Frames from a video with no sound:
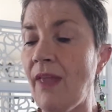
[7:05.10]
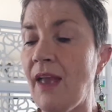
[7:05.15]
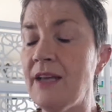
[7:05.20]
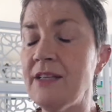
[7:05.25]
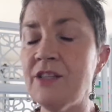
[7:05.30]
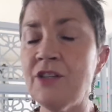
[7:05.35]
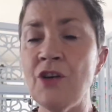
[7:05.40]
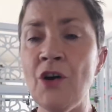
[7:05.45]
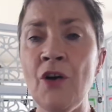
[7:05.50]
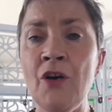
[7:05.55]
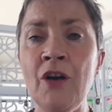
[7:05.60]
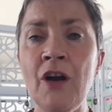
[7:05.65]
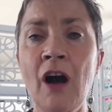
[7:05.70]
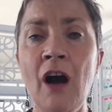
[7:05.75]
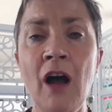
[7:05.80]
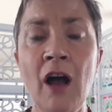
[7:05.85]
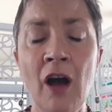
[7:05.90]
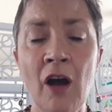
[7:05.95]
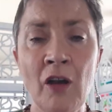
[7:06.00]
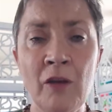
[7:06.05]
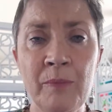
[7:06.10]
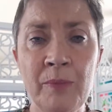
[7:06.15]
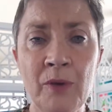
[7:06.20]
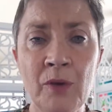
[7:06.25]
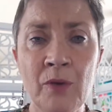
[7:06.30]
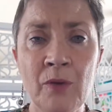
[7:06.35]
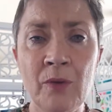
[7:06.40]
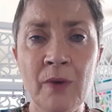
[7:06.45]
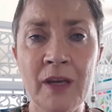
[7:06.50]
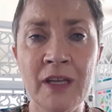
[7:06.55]
So I hope
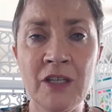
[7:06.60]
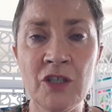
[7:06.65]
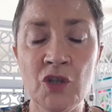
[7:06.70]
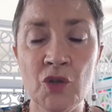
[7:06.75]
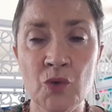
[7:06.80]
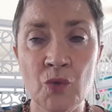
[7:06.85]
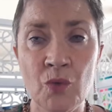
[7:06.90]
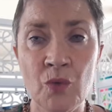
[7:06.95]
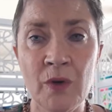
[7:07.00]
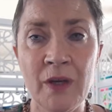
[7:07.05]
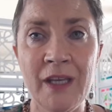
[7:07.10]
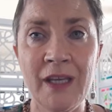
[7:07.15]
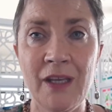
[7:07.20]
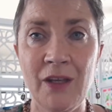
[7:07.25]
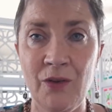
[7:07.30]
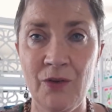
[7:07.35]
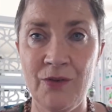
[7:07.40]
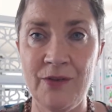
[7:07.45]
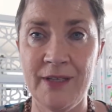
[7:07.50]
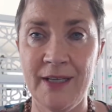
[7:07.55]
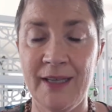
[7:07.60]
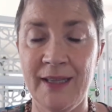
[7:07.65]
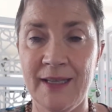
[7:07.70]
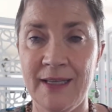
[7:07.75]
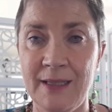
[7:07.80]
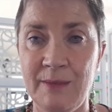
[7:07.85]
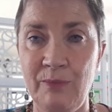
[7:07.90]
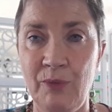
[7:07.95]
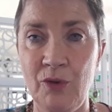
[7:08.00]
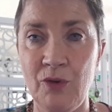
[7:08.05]
you enjoy using
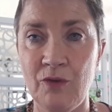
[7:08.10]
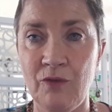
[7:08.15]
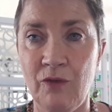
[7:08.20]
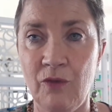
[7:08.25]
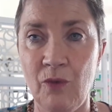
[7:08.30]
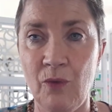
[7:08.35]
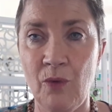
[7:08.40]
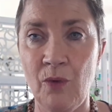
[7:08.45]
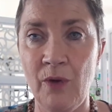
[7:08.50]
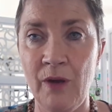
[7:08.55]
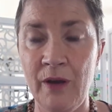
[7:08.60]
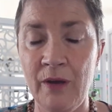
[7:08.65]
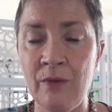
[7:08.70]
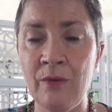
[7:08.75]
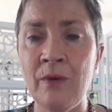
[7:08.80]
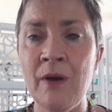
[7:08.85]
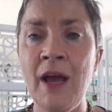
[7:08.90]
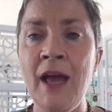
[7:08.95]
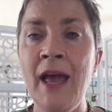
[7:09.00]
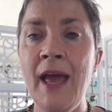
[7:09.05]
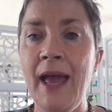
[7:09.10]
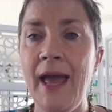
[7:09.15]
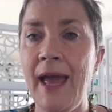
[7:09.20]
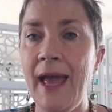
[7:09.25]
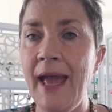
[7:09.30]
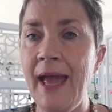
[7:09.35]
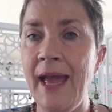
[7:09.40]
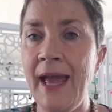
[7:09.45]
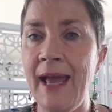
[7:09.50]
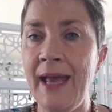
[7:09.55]
this beautiful oil
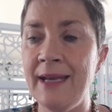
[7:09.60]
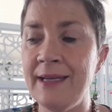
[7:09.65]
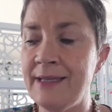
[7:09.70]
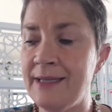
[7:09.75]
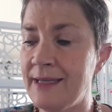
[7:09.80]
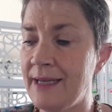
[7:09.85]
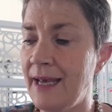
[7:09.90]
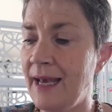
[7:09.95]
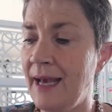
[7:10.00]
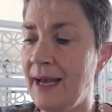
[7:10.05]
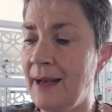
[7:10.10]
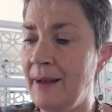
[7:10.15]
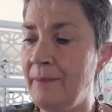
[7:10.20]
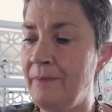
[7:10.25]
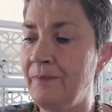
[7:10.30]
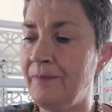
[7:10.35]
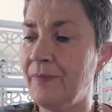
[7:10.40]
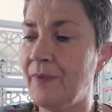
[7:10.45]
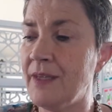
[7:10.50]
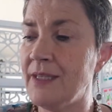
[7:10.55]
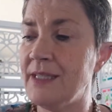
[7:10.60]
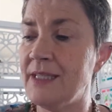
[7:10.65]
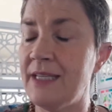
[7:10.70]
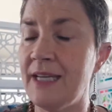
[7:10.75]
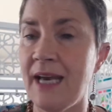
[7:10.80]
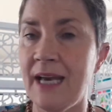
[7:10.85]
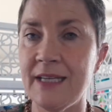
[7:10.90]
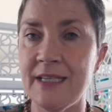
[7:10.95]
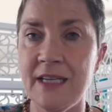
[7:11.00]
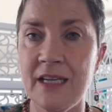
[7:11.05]
and
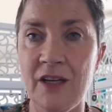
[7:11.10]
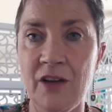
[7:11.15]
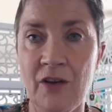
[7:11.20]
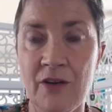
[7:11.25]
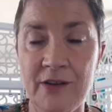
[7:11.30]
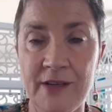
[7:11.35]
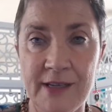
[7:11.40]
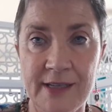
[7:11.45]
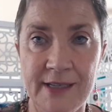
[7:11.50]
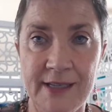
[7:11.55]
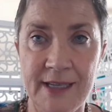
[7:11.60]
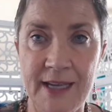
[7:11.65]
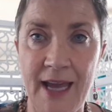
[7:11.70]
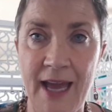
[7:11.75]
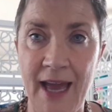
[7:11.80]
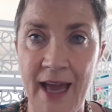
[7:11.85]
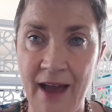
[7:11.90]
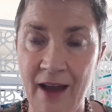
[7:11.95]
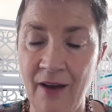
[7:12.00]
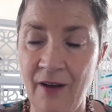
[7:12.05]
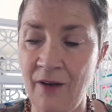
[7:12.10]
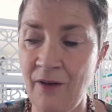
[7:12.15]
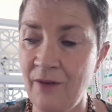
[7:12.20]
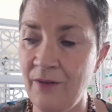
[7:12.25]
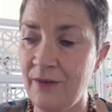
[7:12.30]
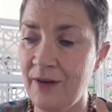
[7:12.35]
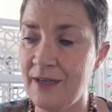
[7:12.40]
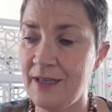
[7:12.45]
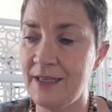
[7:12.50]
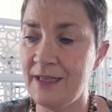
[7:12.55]
start to notice
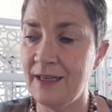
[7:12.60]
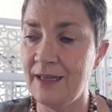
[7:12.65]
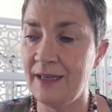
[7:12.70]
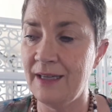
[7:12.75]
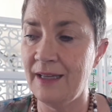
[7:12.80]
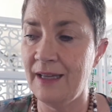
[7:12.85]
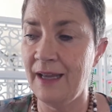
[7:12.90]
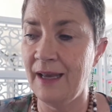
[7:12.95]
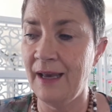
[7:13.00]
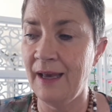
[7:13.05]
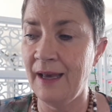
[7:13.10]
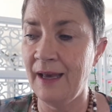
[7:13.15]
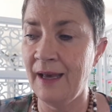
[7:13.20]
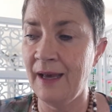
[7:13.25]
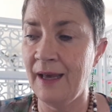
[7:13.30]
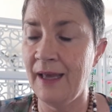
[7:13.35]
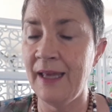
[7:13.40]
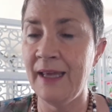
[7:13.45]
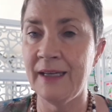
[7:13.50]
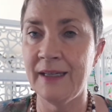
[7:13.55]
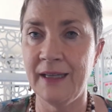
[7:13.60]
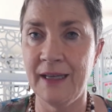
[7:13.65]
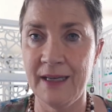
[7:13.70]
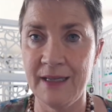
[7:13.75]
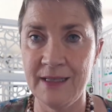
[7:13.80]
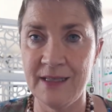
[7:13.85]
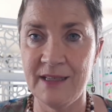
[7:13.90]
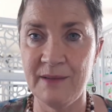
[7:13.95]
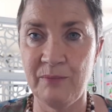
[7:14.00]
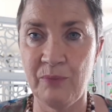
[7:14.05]
how it
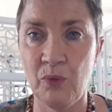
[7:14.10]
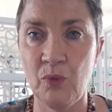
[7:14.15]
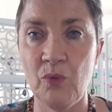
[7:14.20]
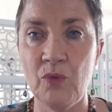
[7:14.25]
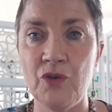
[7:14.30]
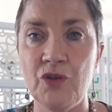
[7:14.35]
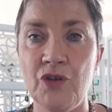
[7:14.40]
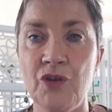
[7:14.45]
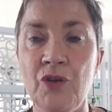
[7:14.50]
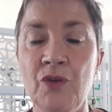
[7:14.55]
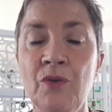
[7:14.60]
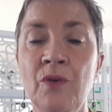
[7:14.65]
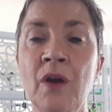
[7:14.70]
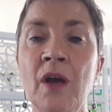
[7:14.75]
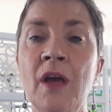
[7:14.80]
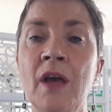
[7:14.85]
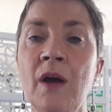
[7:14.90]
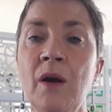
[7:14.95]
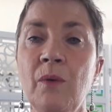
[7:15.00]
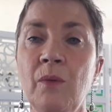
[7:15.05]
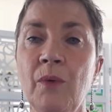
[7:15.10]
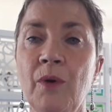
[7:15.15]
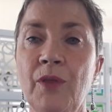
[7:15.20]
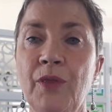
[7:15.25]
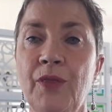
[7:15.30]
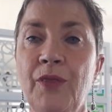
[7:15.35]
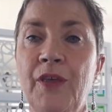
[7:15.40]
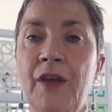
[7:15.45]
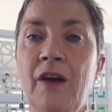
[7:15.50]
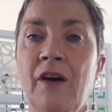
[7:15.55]
can support you
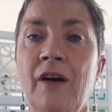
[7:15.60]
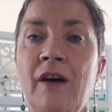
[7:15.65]
with the